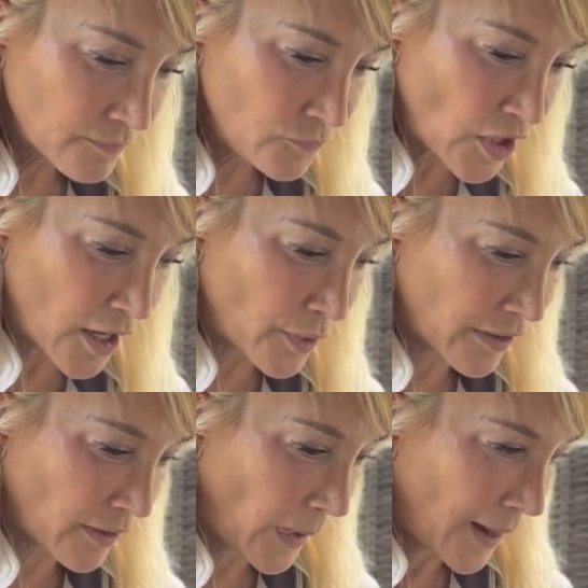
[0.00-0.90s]
done
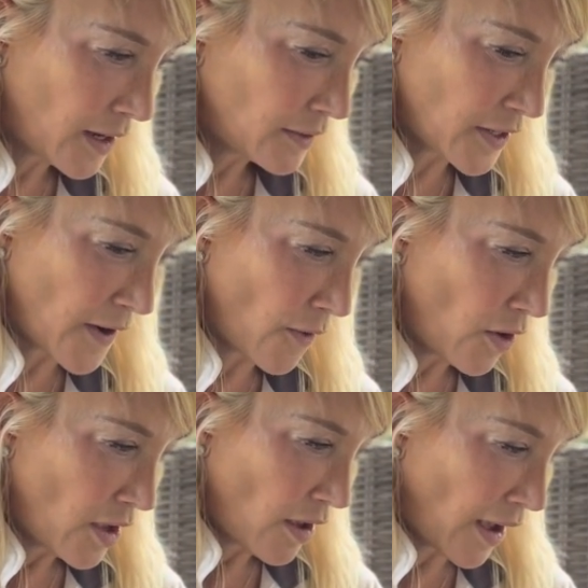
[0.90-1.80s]
with,
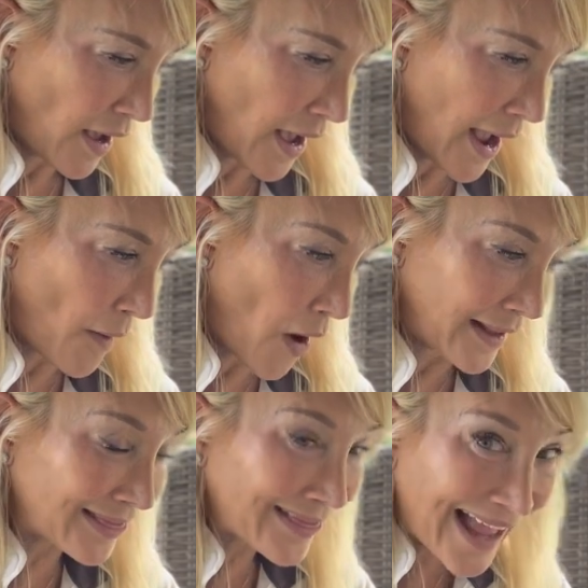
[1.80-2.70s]
I
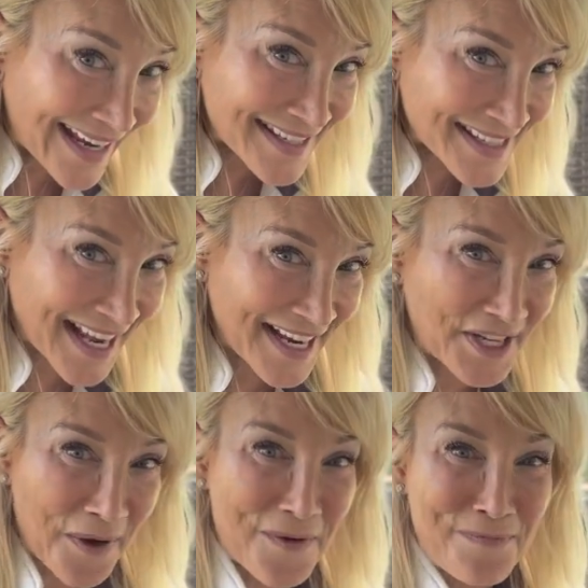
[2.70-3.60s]
like to say
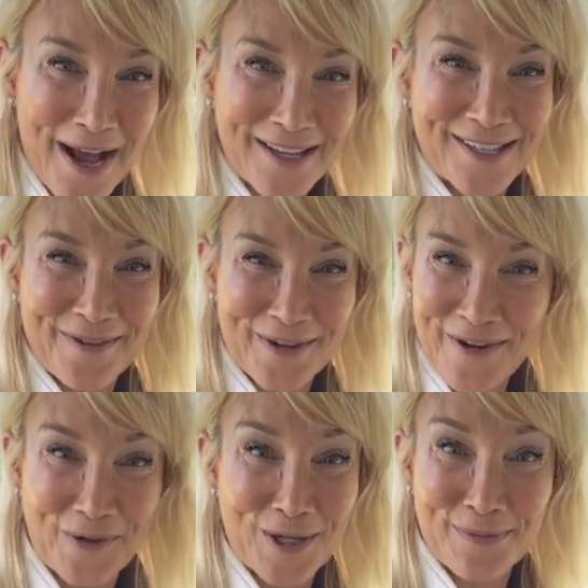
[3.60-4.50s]
done with positive
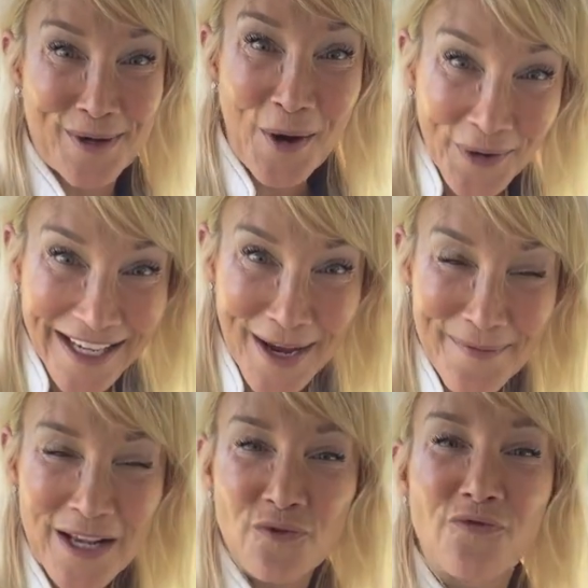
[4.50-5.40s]
reinforcement only. I
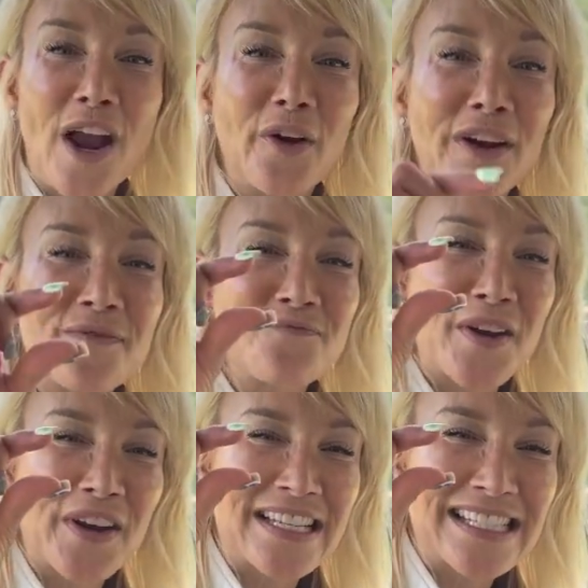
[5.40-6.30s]
mean, it's very,
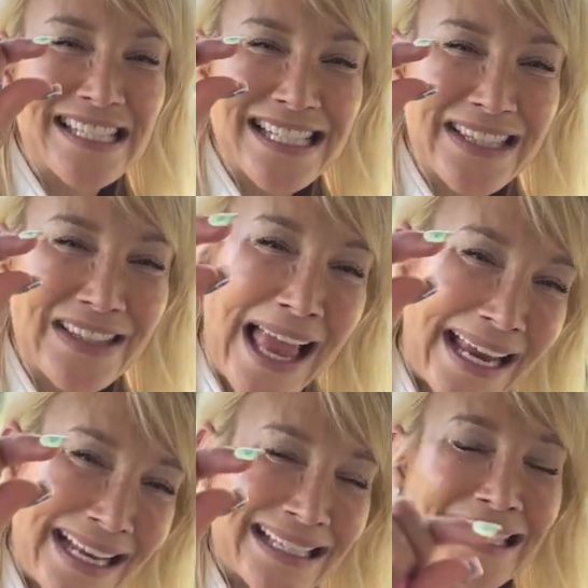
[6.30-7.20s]
very
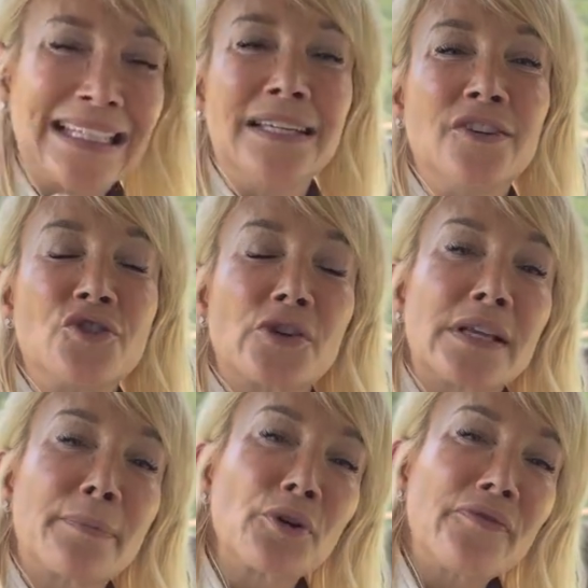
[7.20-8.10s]
slight. During
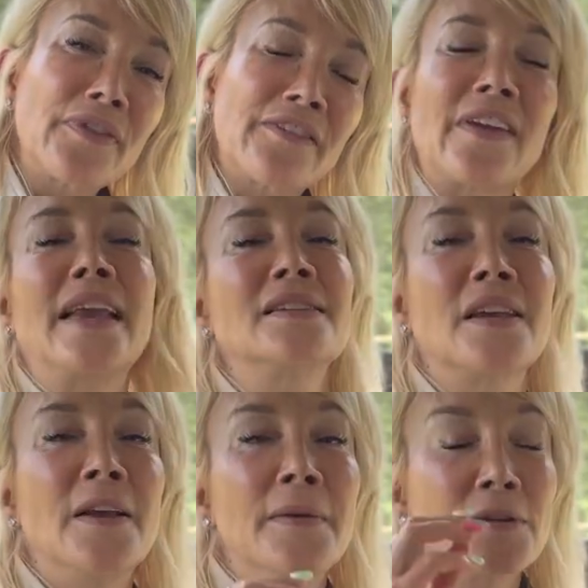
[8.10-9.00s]
the proofing phase,
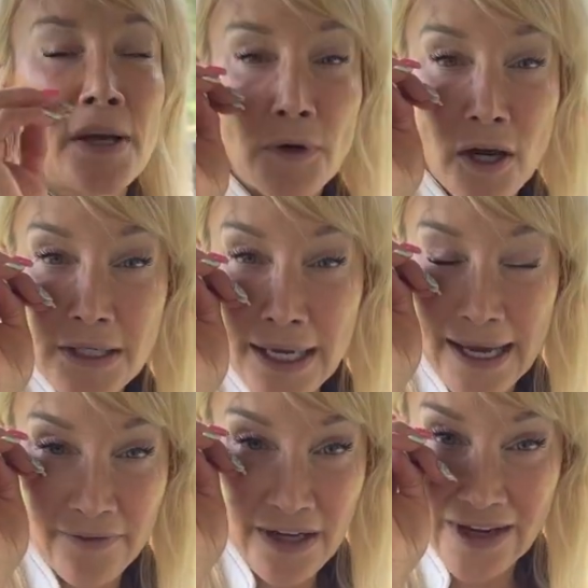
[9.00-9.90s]
some dogs I
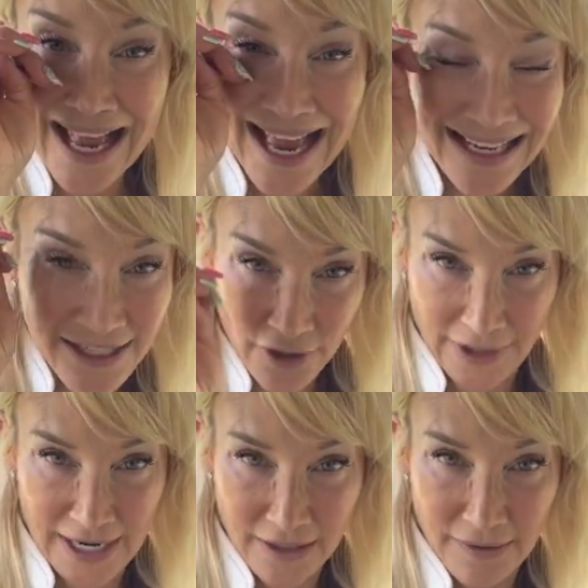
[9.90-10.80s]
haven't even had to
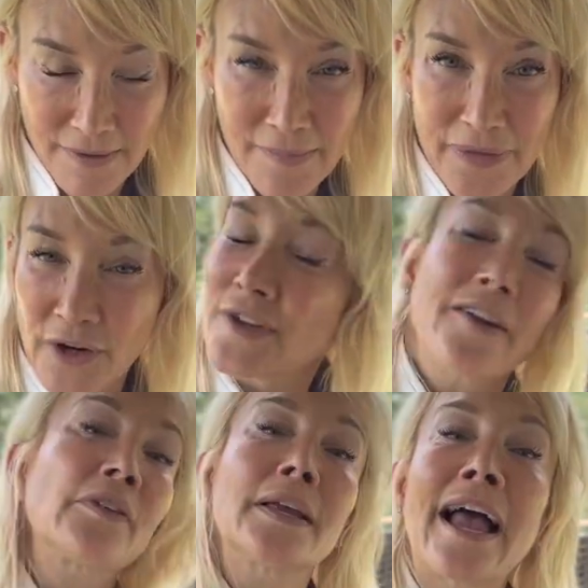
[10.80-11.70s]
correct, but there
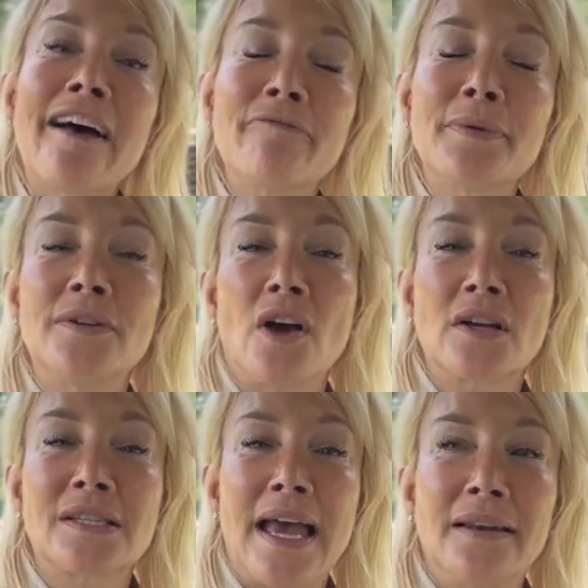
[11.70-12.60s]
definitely have been
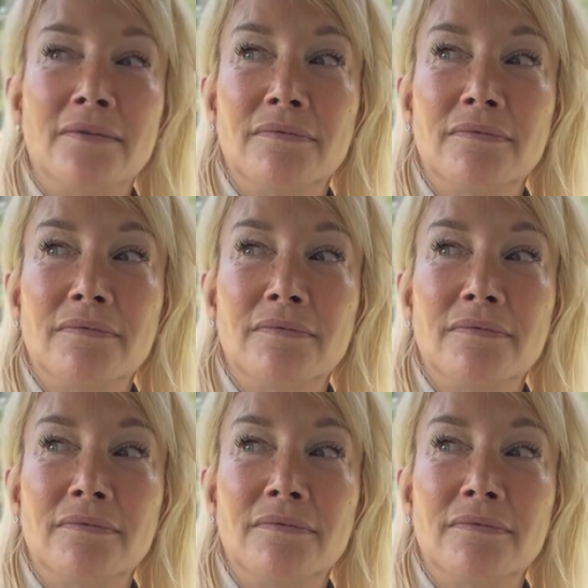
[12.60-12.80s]
dogs that